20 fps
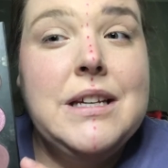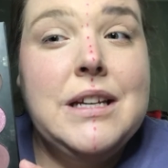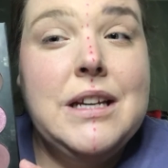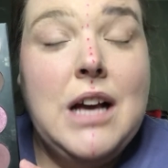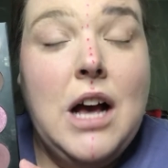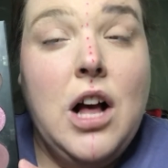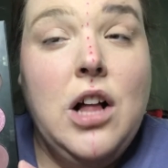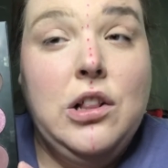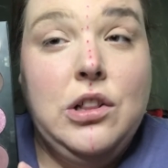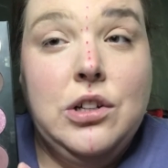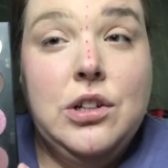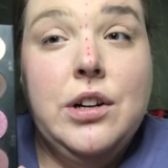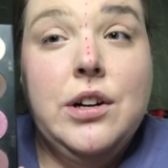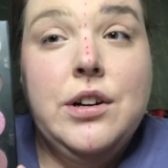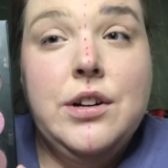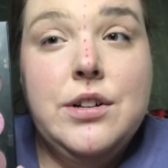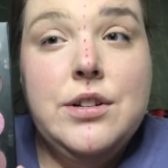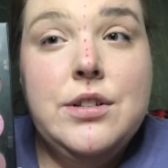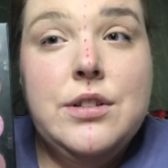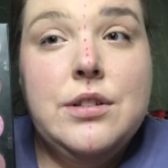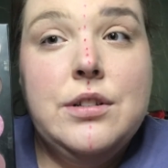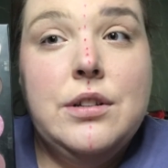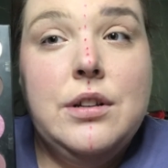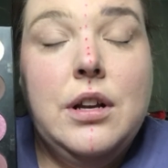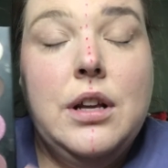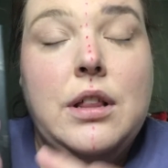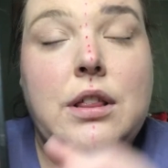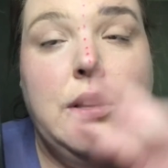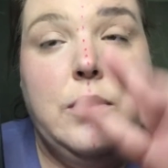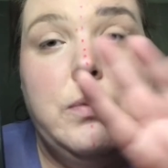colors,
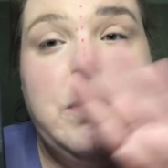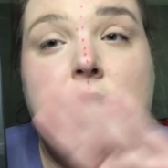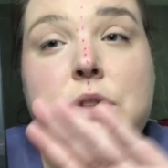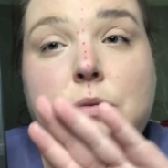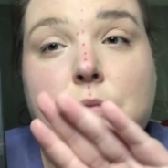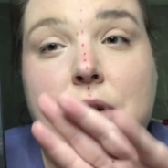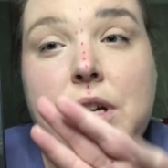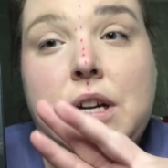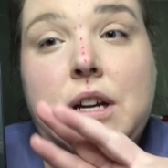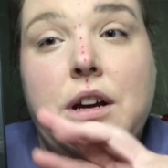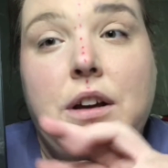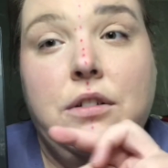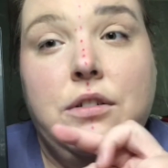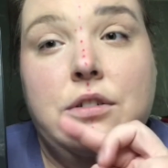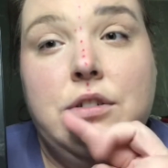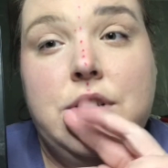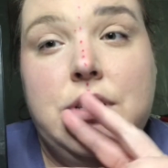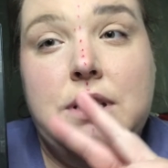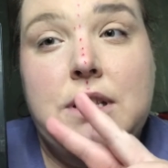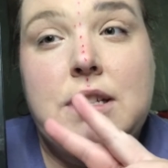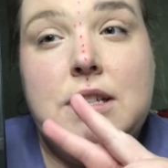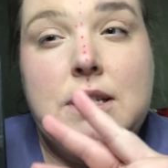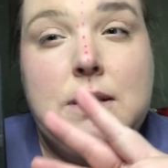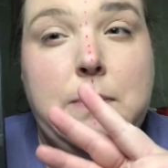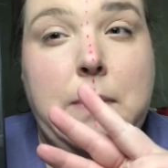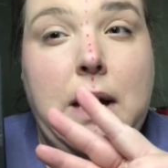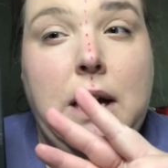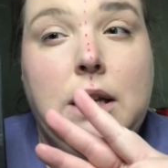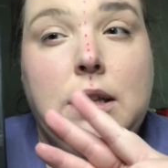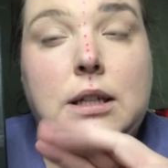there was 3 colors in this
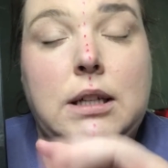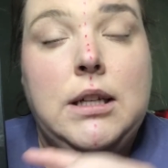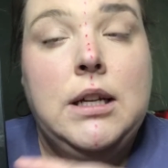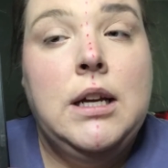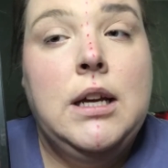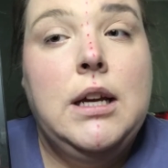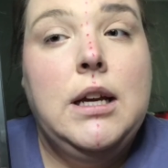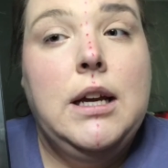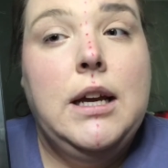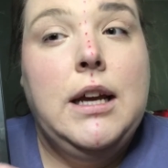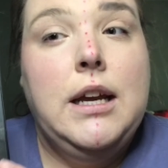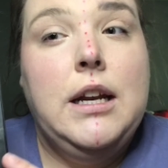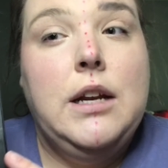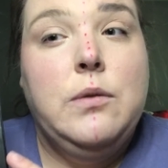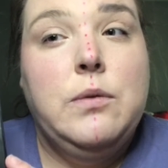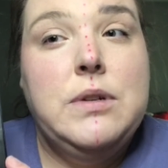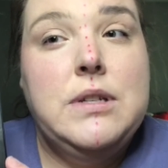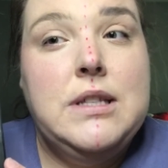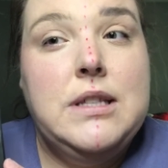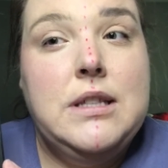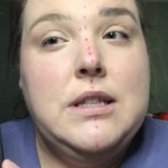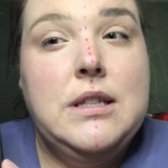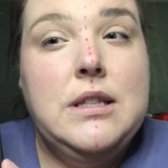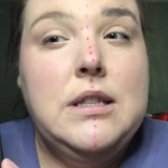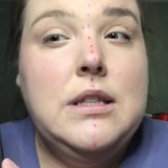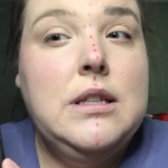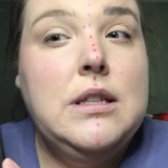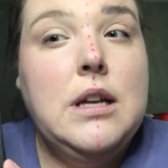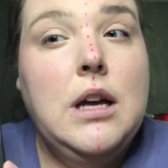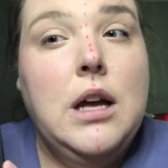palette, and it was
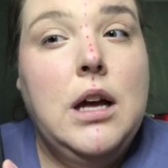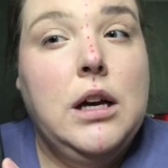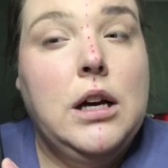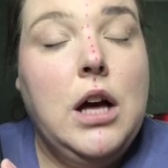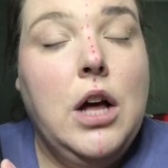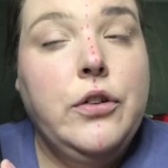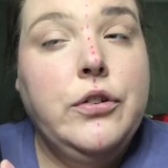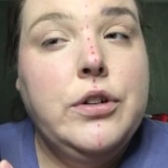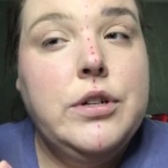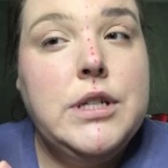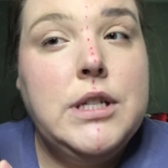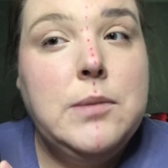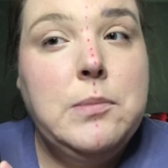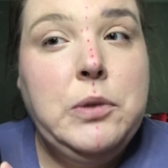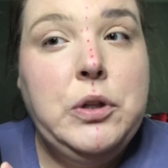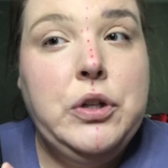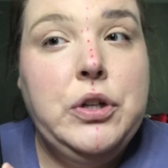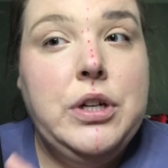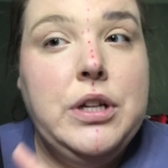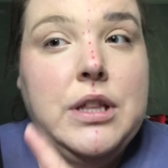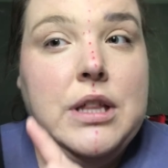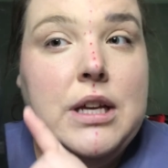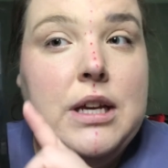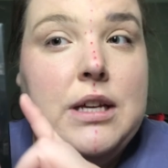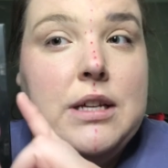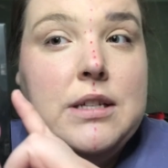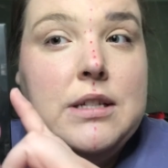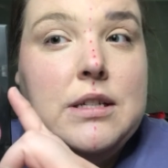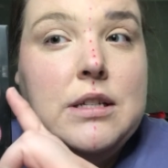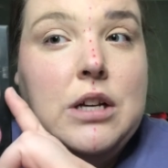a color similar to
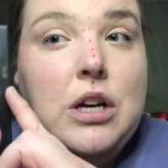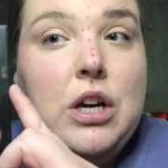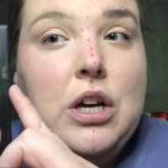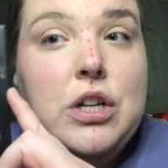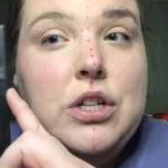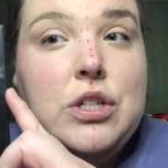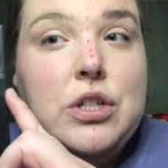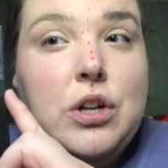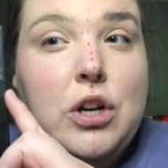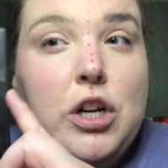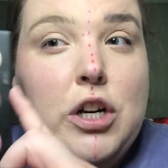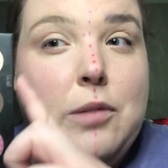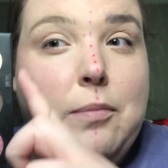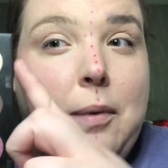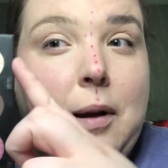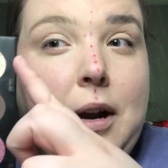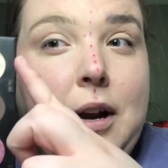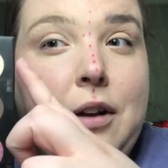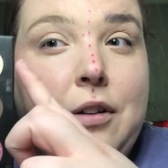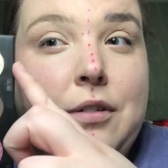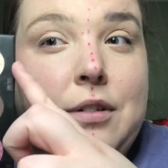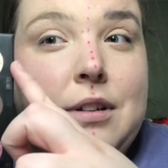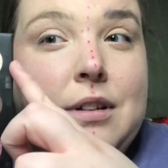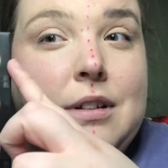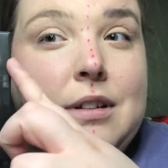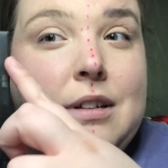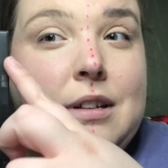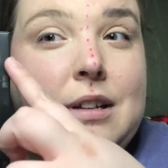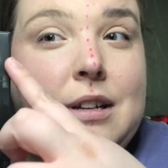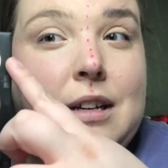this, a dark brown,
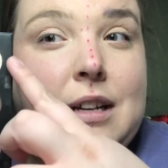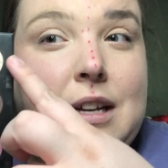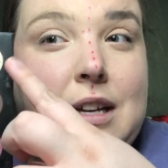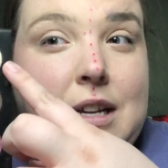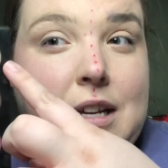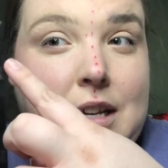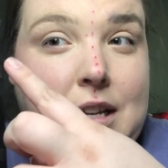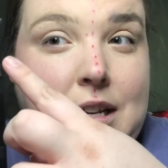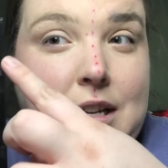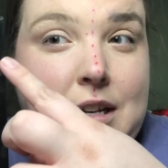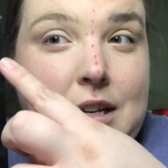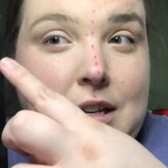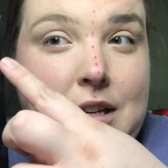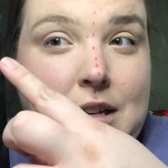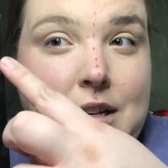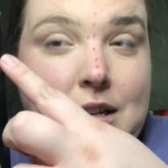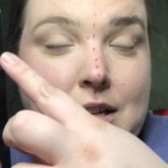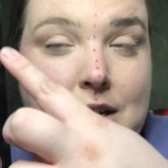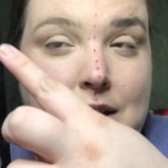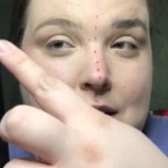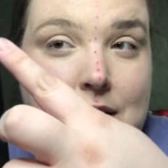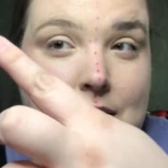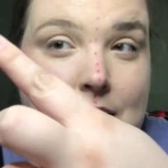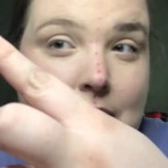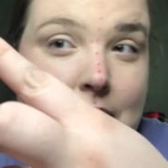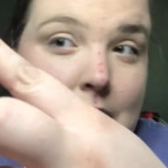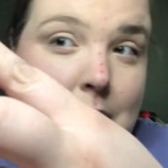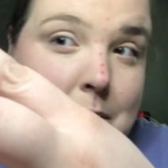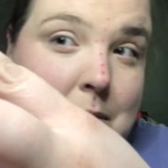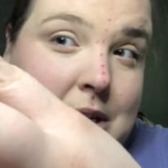and
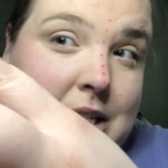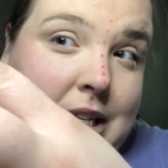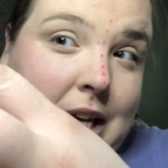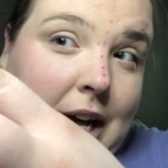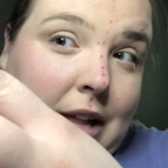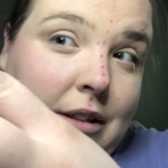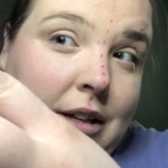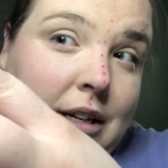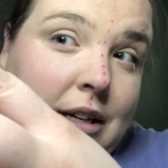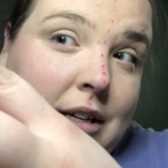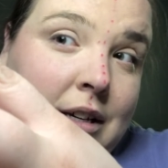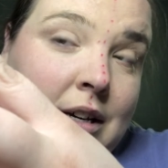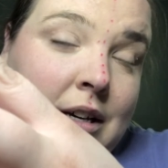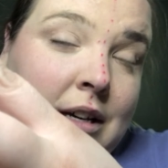like a metallic